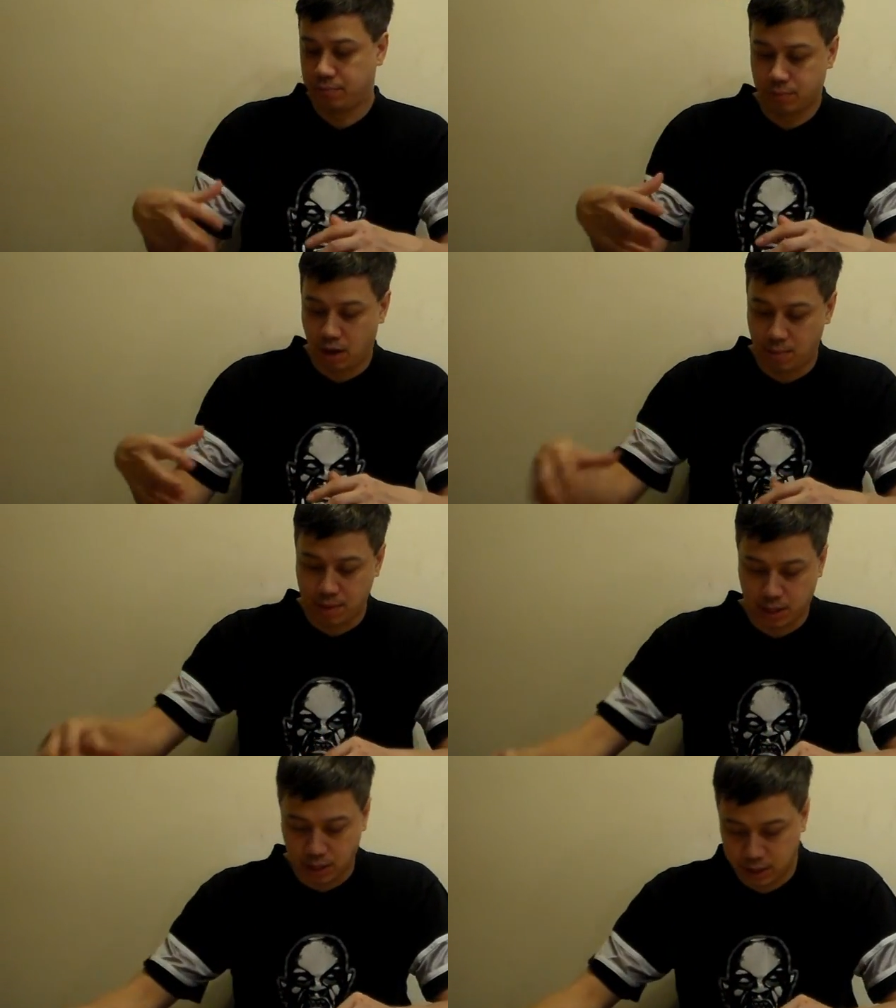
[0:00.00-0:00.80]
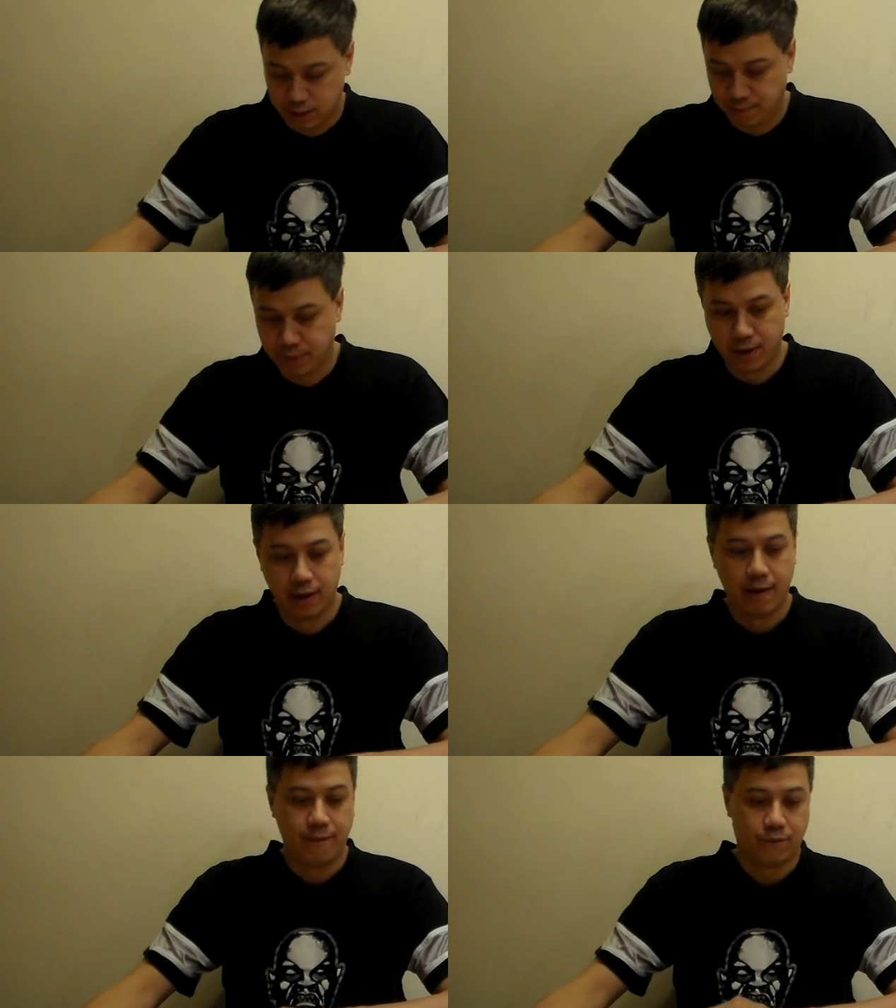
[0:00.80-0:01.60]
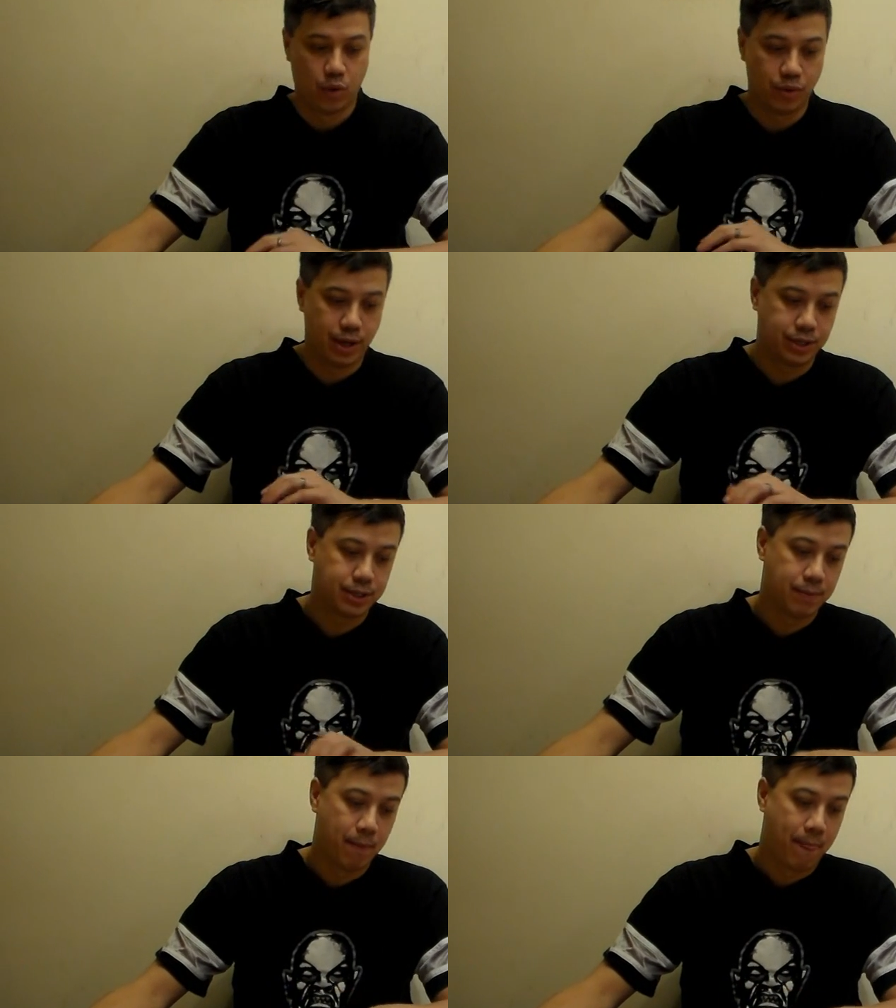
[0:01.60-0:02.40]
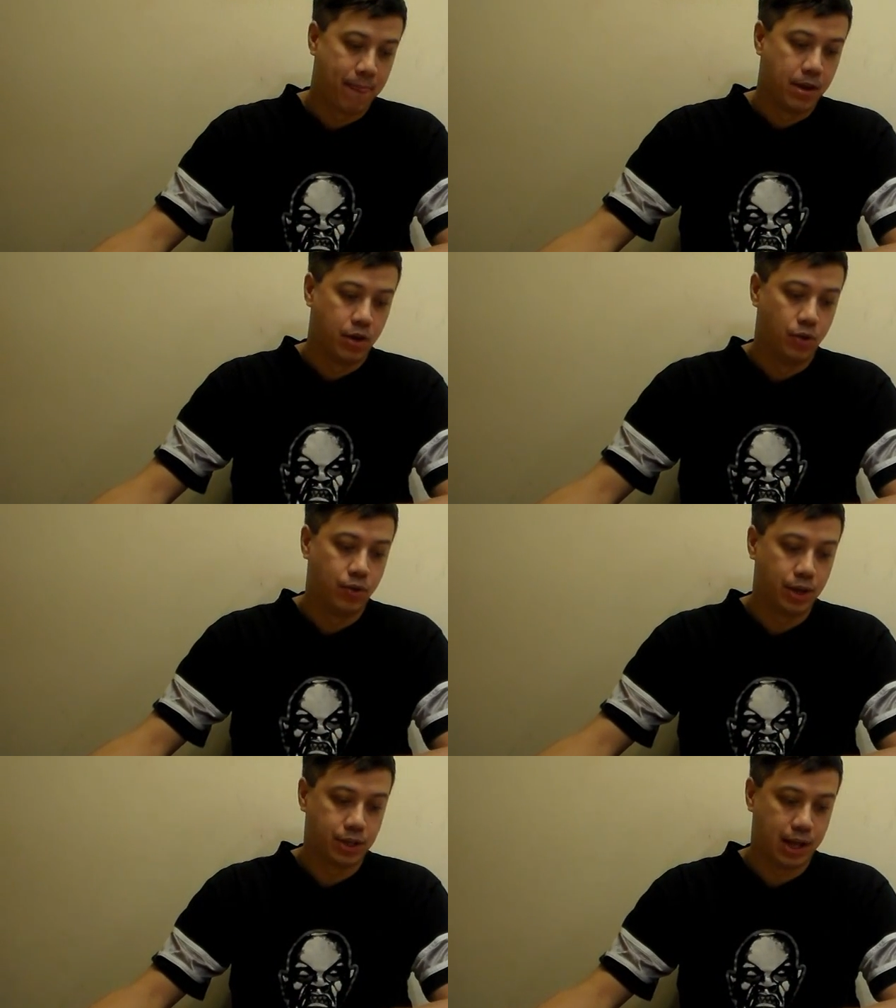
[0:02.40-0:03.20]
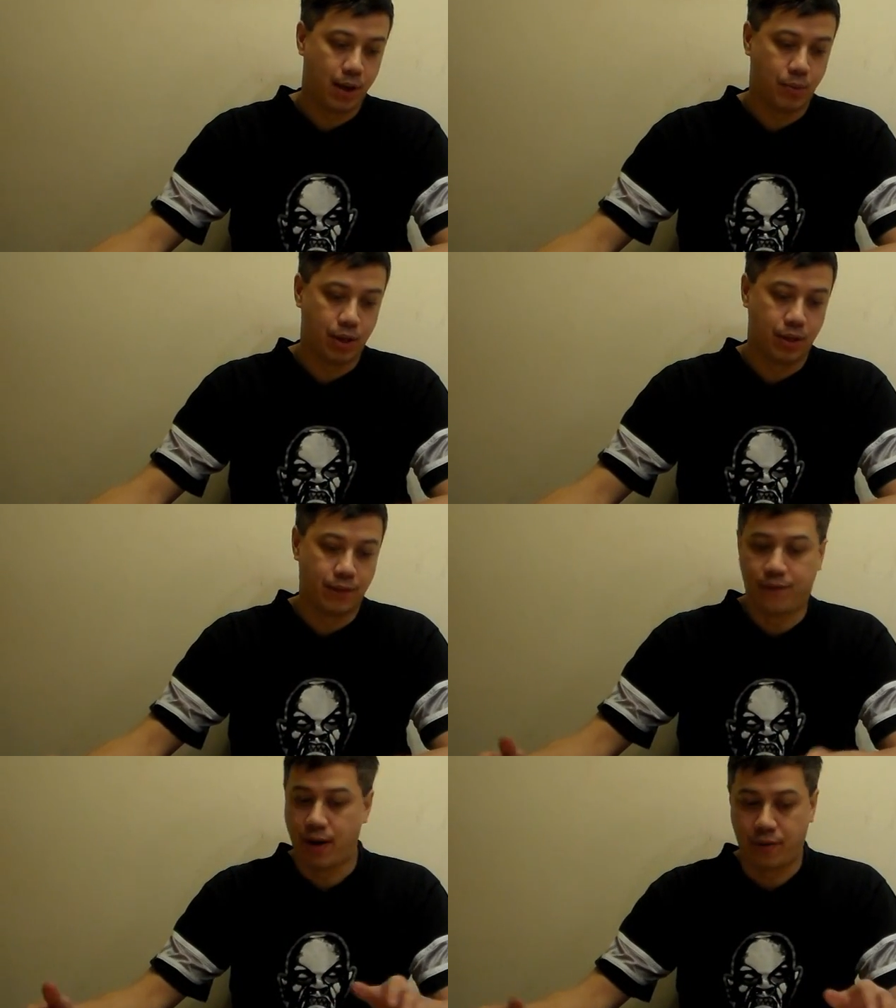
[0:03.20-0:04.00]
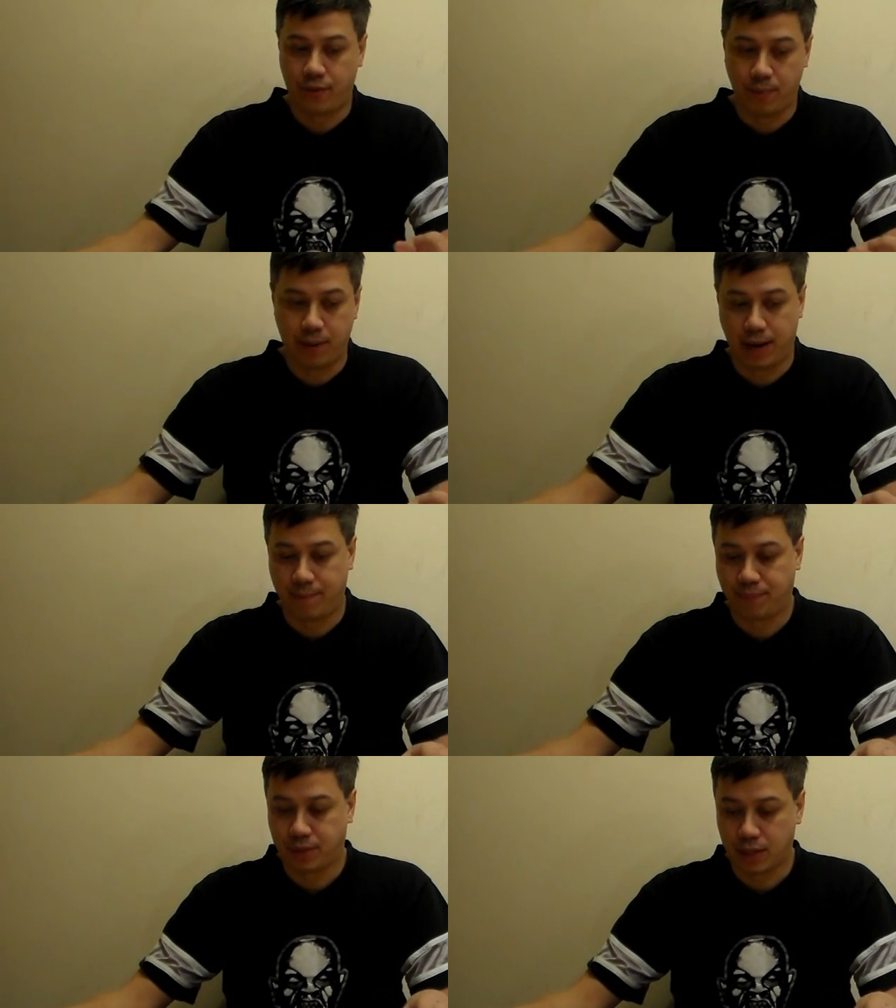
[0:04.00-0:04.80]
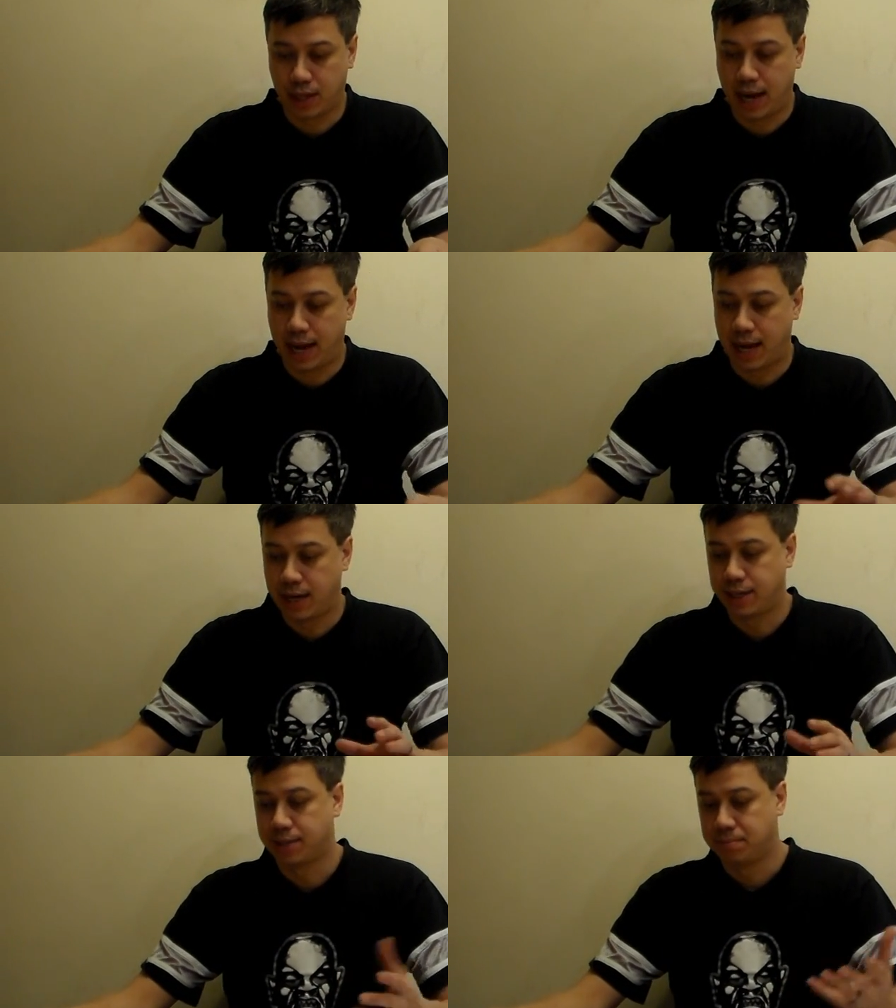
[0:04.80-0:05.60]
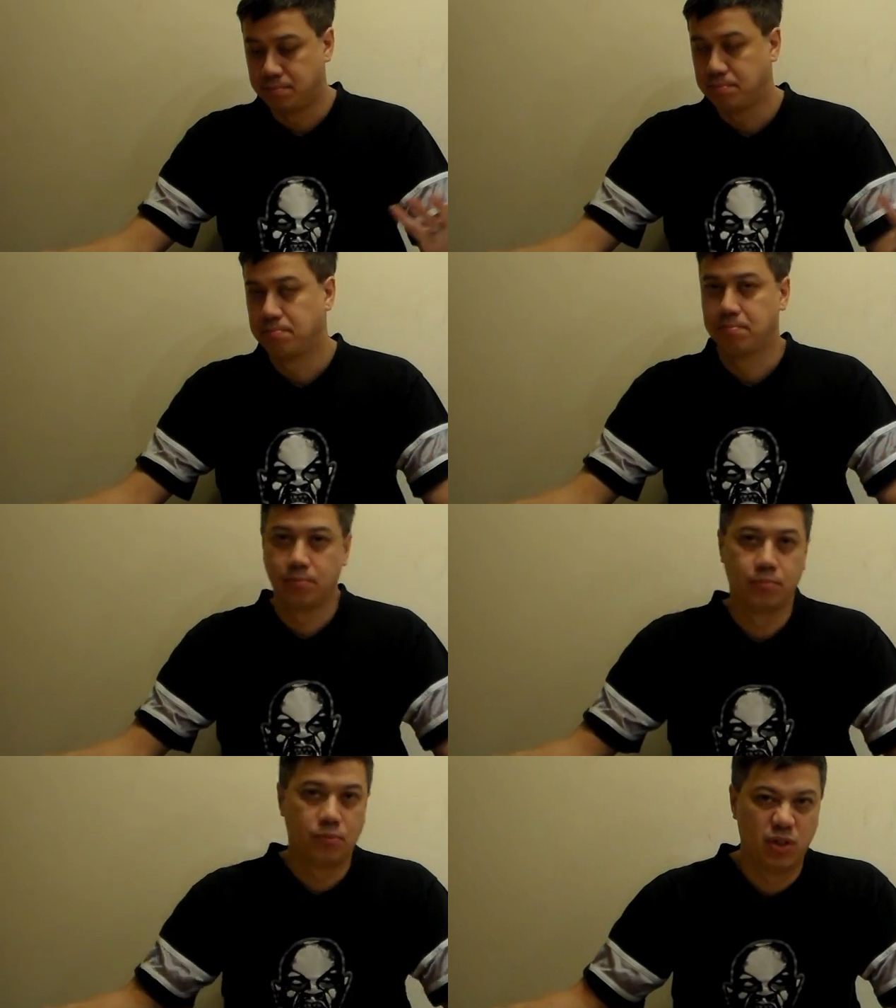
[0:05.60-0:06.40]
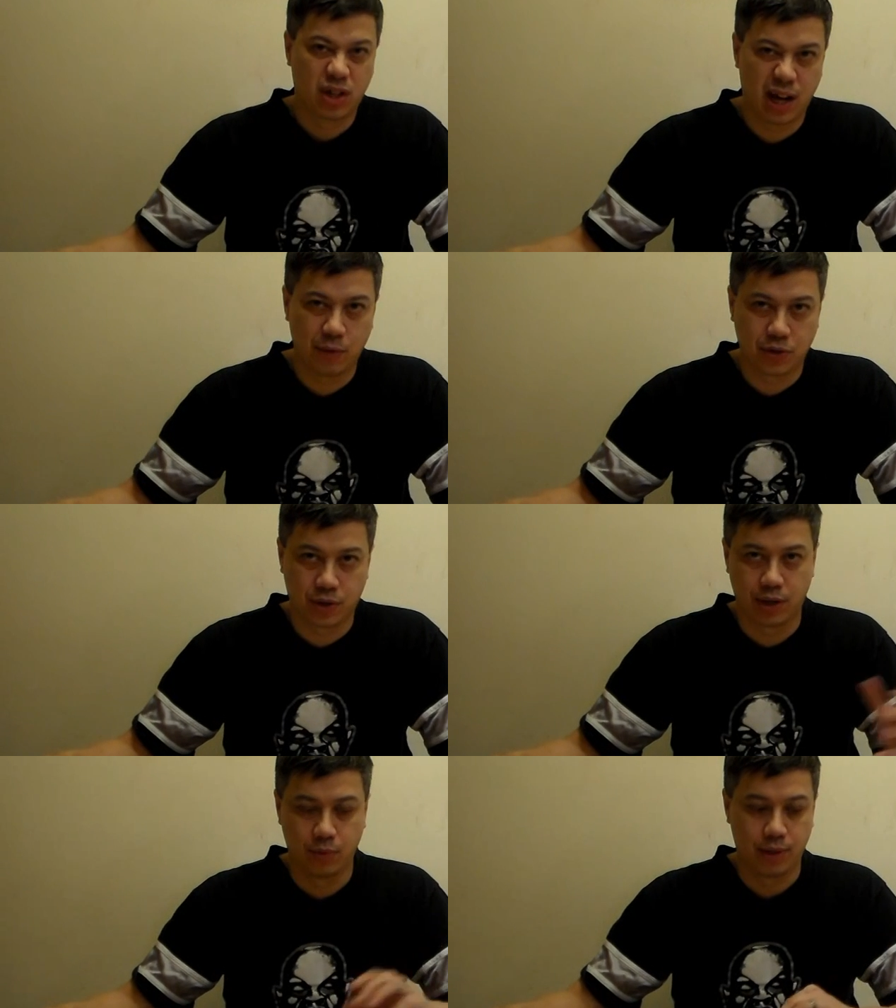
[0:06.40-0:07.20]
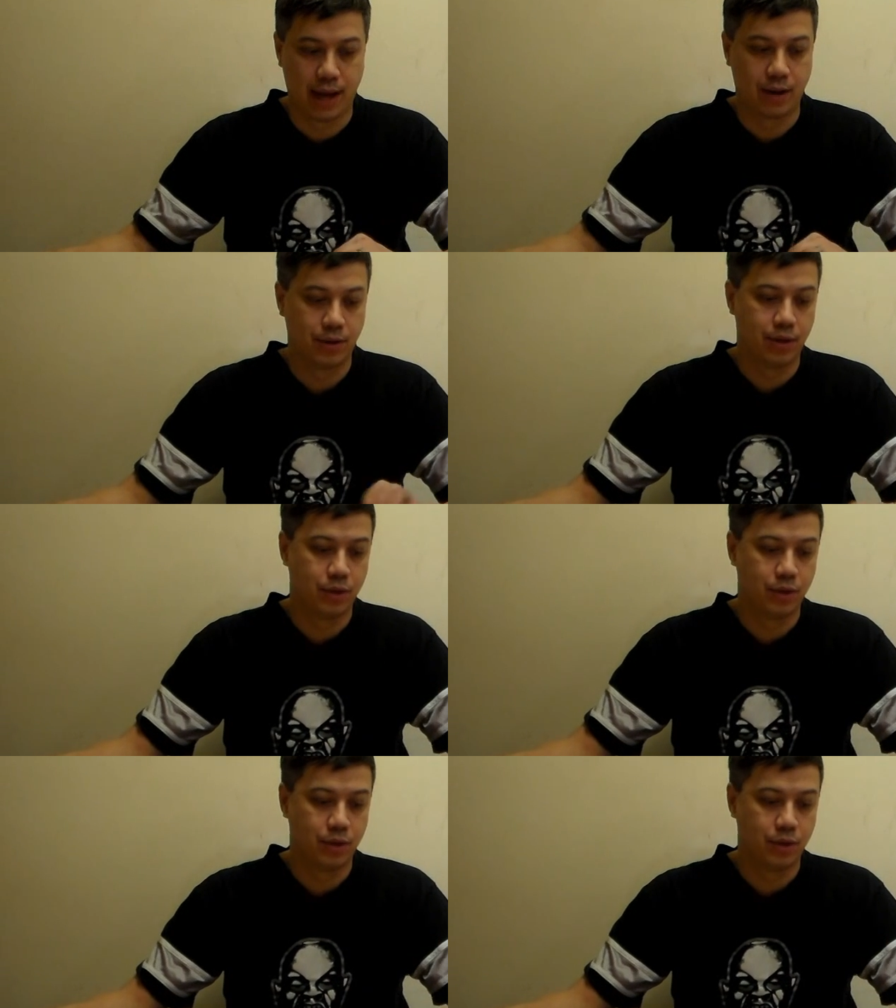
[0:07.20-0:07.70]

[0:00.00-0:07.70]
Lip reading: homunculus for this, who does a lot with the Father from Pain, and you're kind of restricted with that.